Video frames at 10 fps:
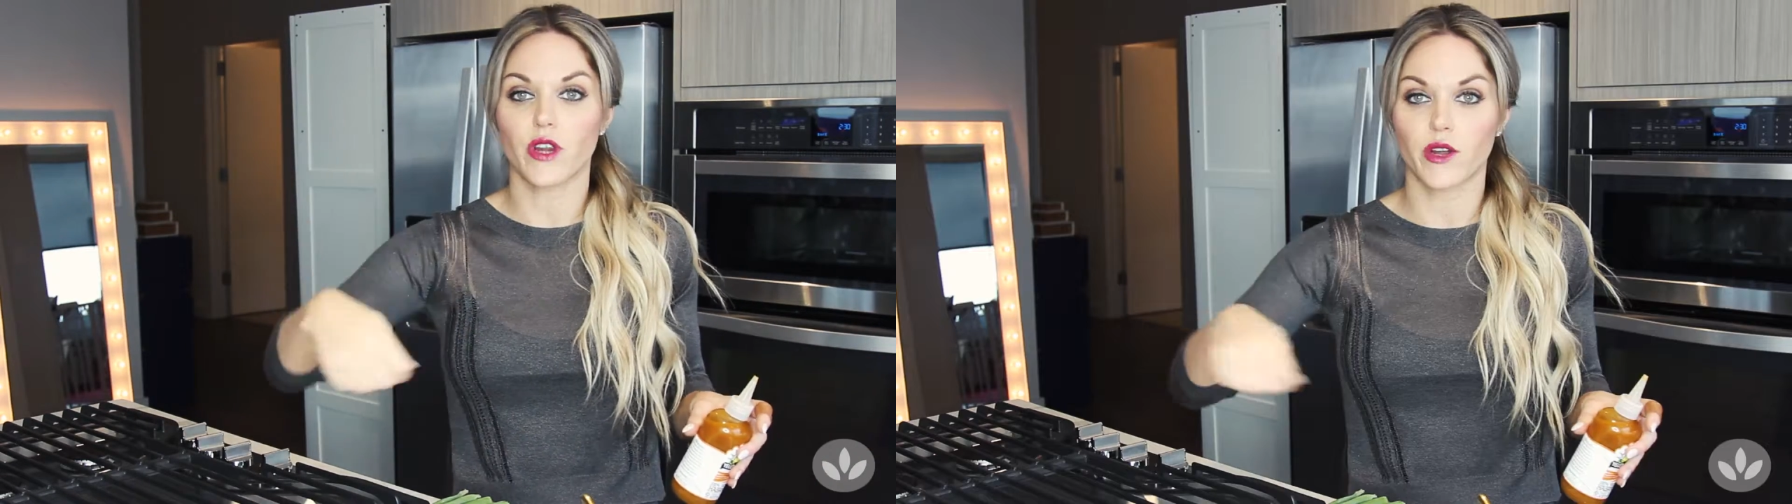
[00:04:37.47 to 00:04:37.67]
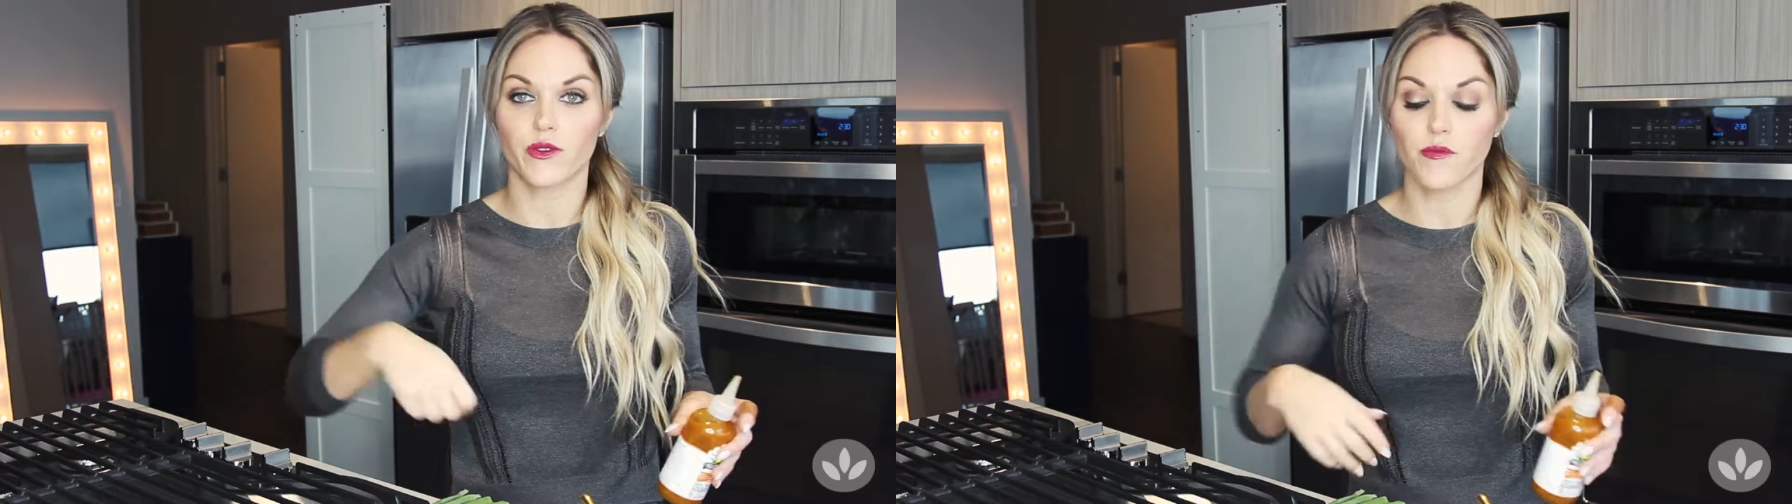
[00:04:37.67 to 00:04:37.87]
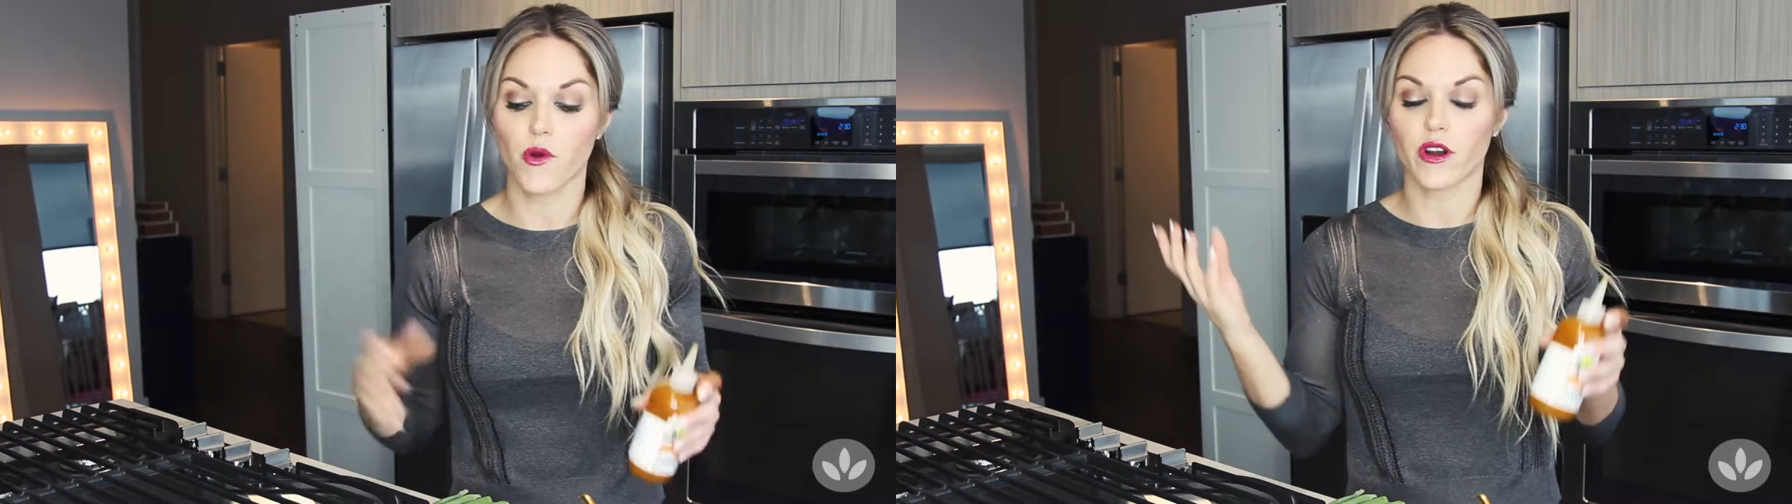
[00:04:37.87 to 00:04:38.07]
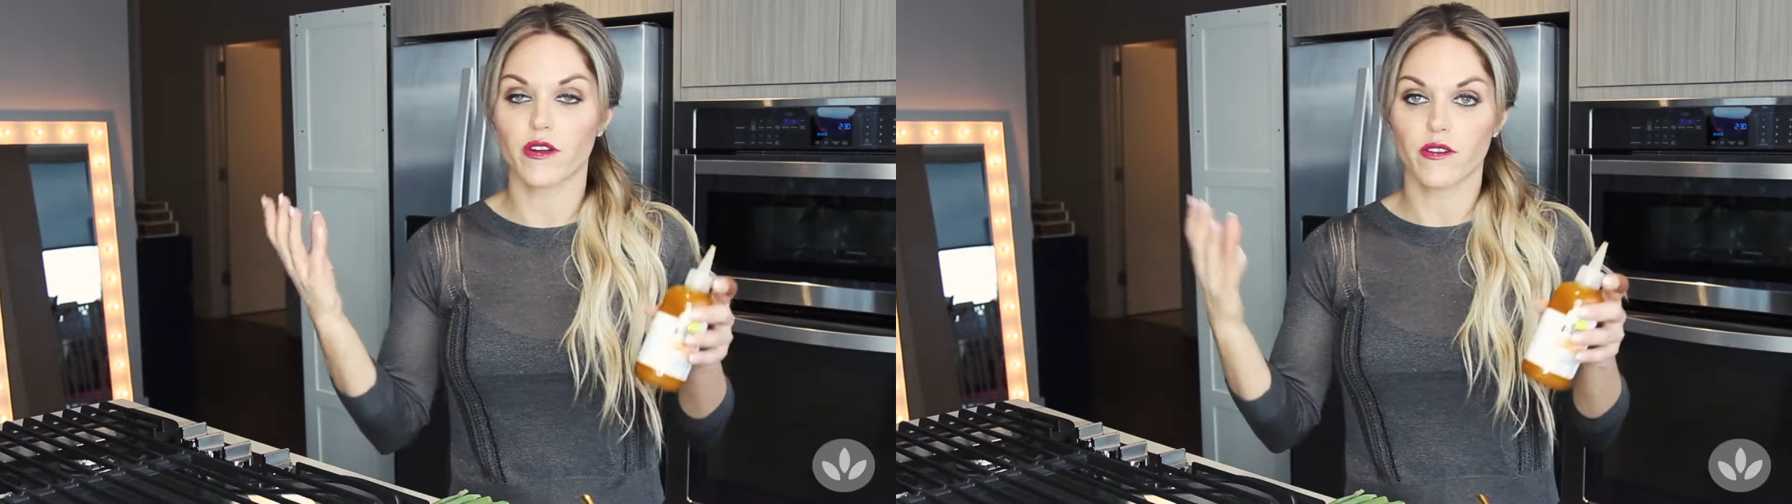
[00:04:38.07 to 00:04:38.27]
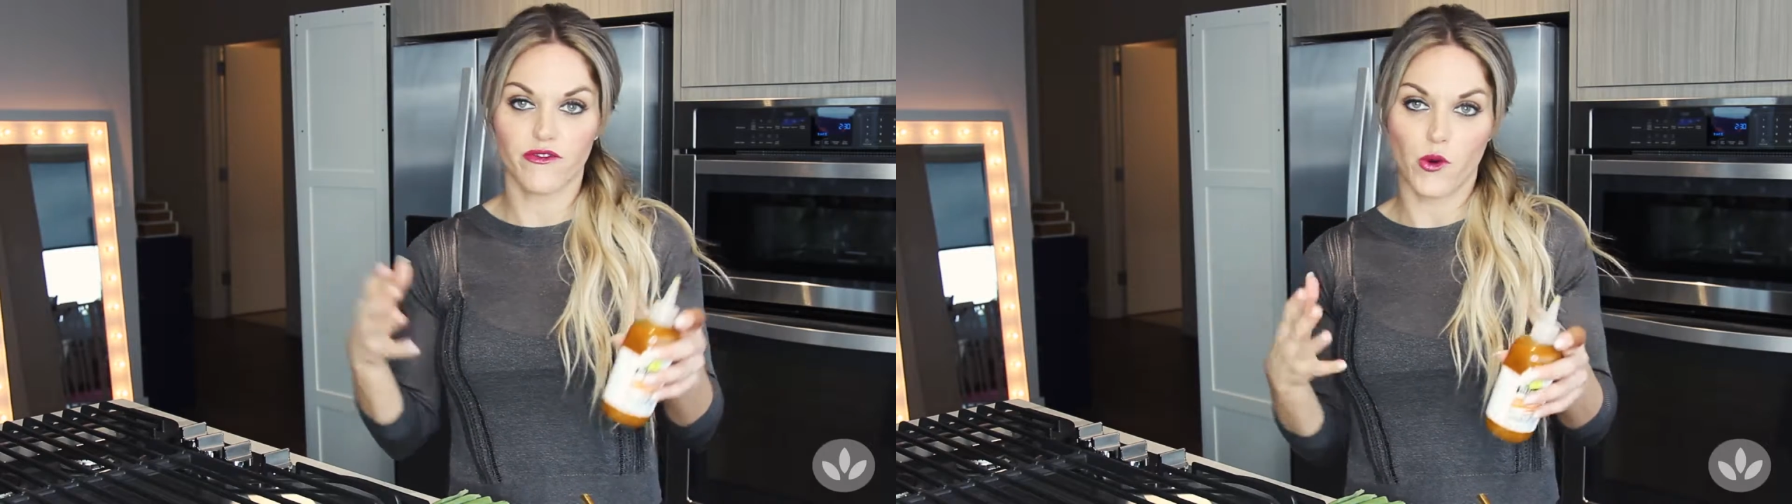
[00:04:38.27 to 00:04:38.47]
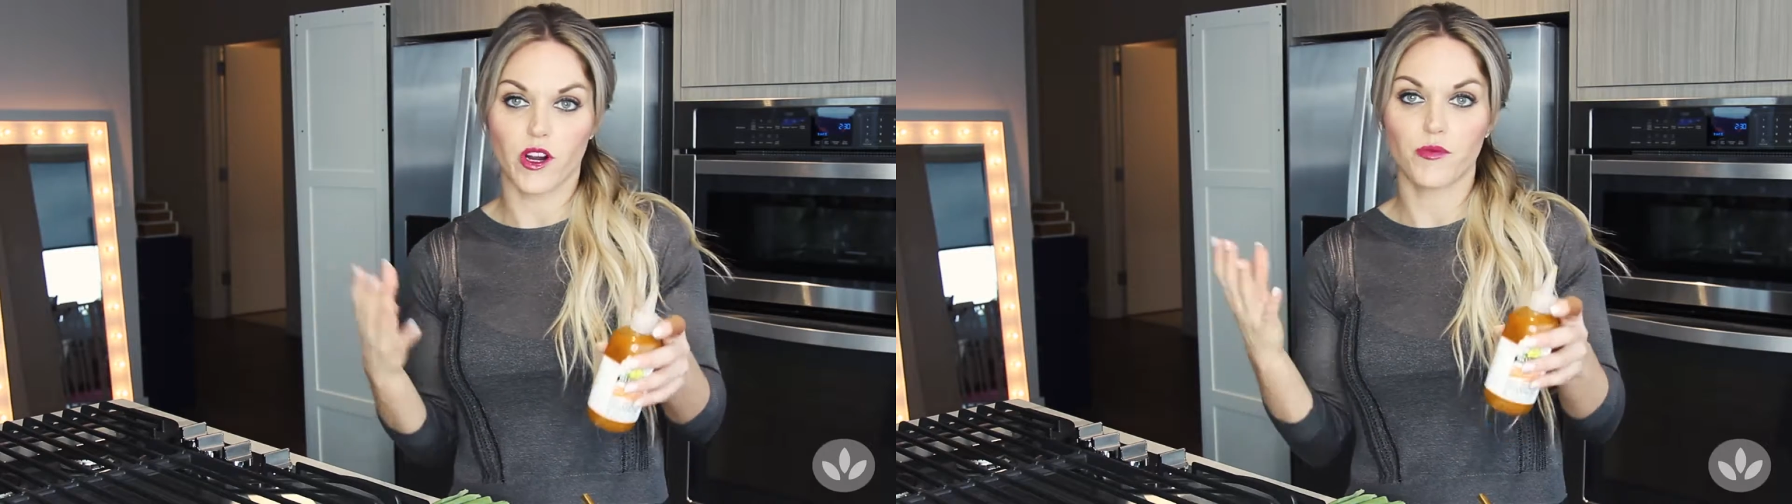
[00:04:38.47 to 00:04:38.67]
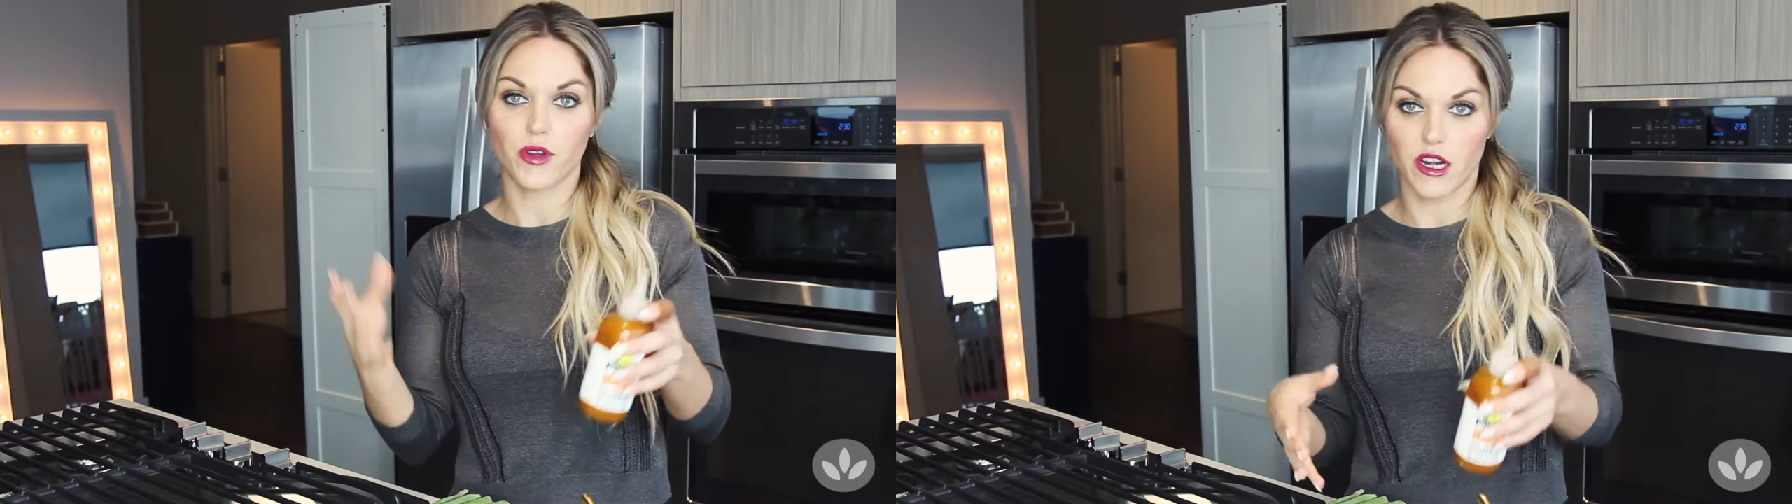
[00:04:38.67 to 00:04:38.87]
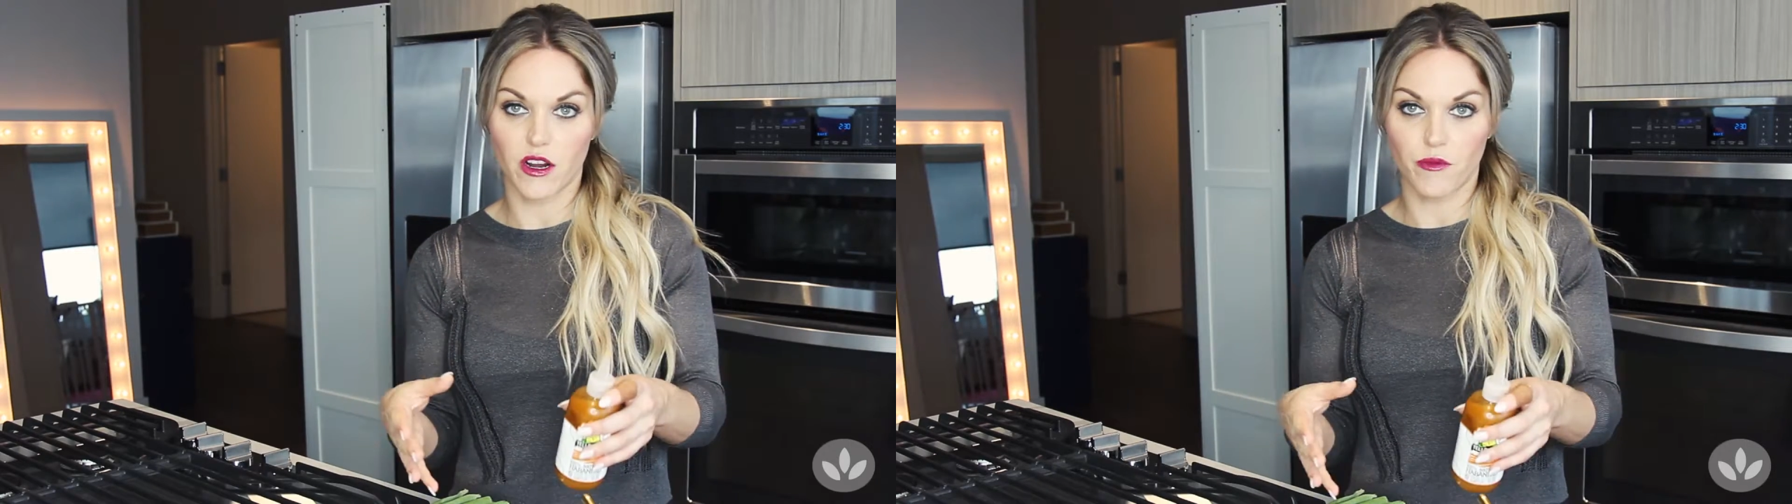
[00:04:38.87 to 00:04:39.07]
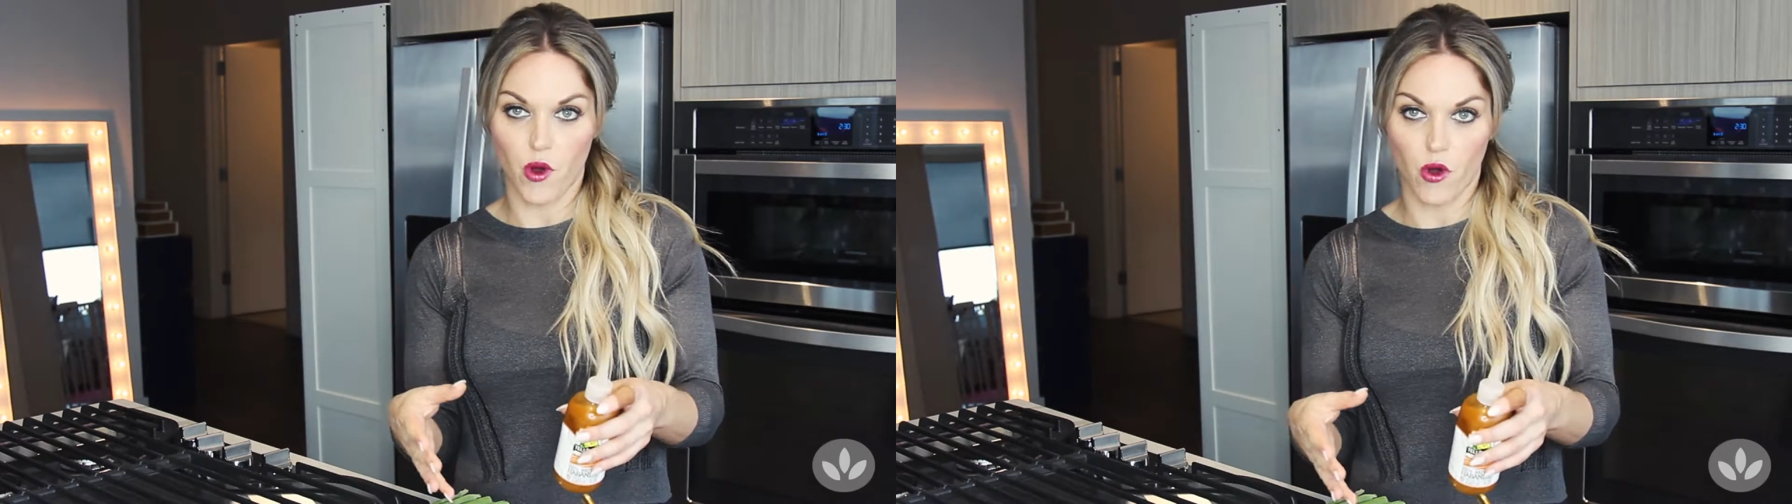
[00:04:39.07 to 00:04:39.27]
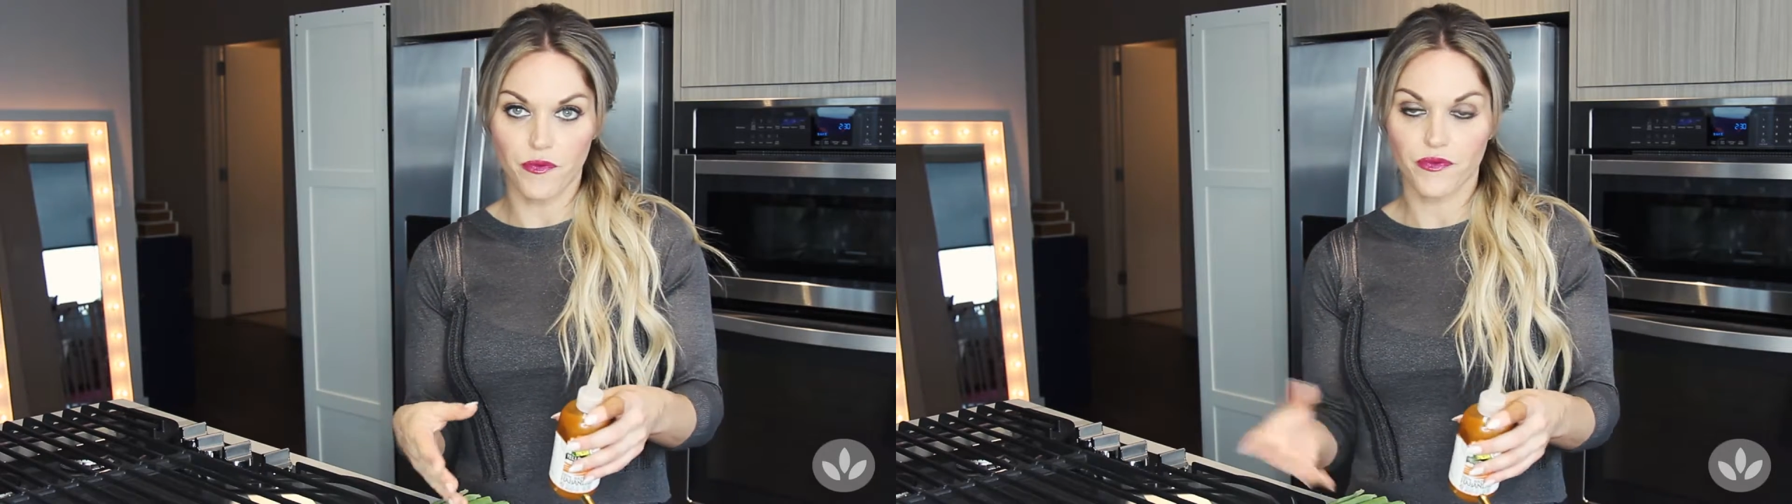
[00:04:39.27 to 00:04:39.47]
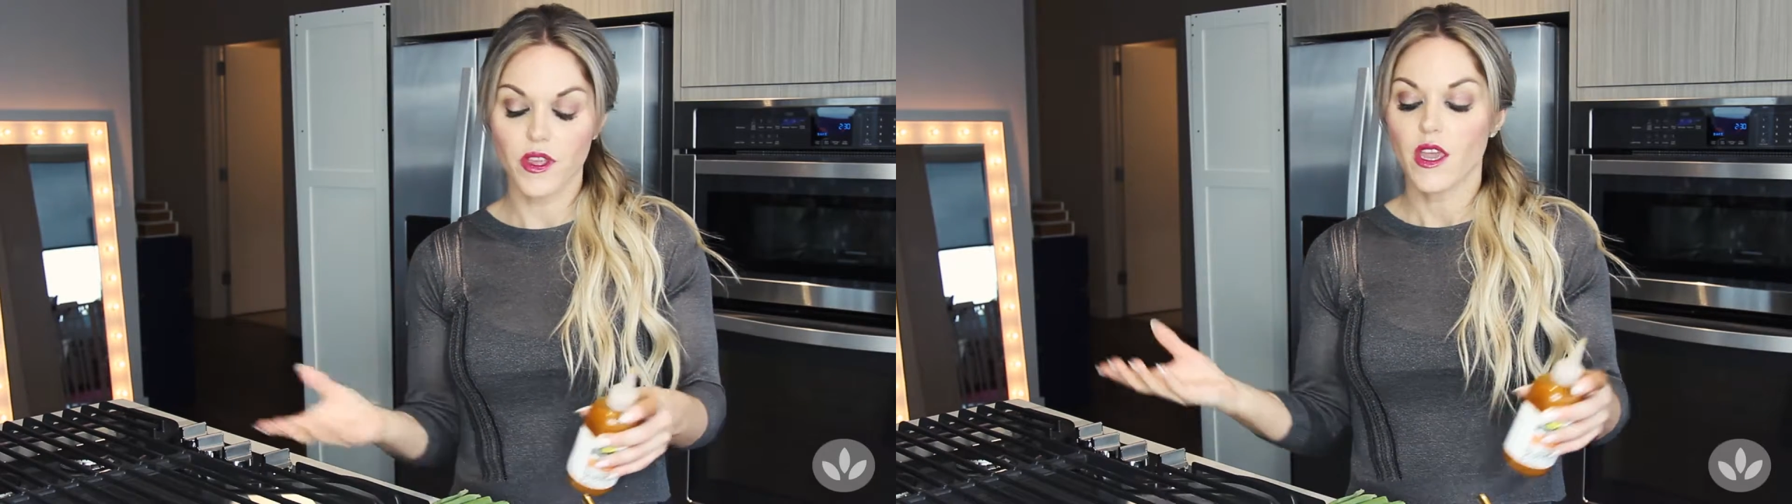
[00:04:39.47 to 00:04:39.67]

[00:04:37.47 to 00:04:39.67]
shred it with a fork, put it in a bowl.